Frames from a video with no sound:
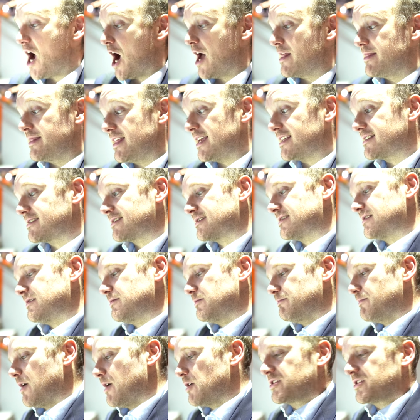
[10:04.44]
And this
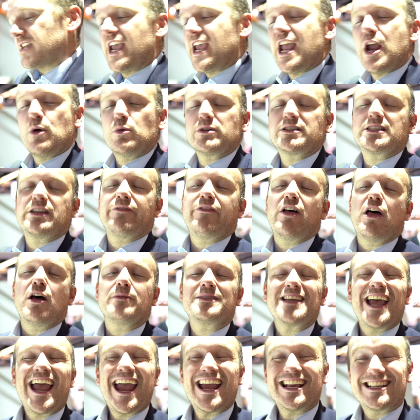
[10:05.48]
motor here was
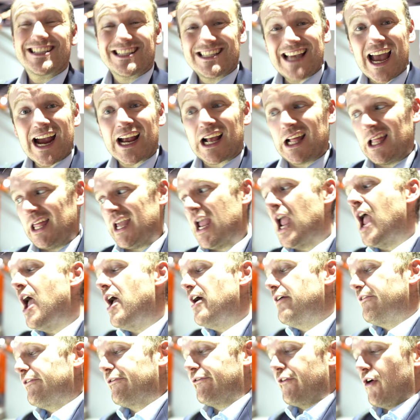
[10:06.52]
developed exactly
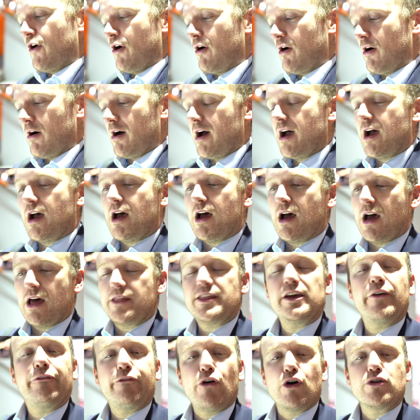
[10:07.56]
for
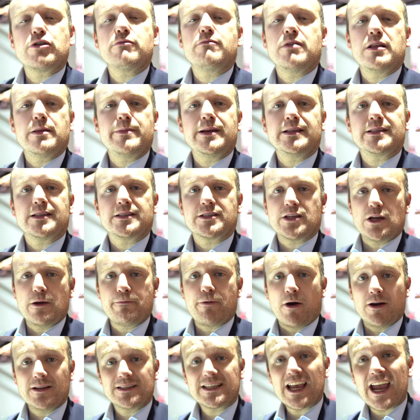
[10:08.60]
the 400mm
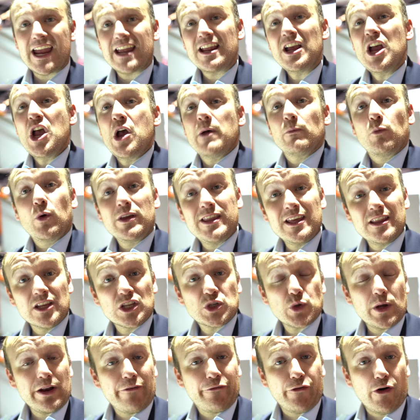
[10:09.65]
2.8. Within the
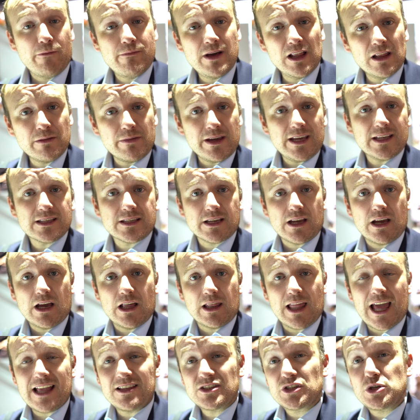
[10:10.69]
24mm
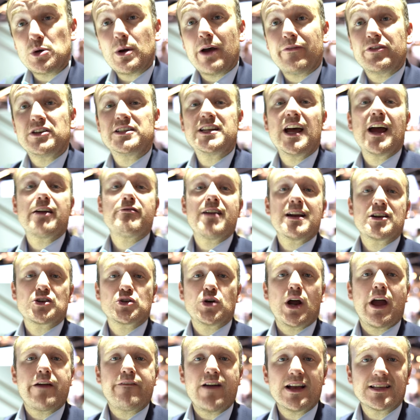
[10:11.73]
lens, you have a direct
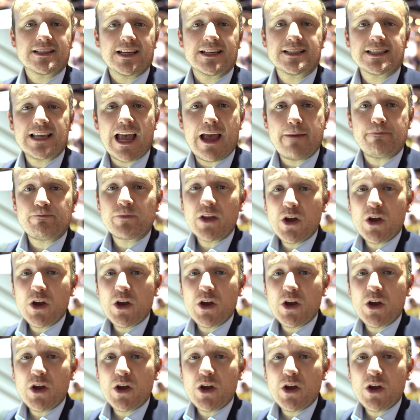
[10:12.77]
drive SSM,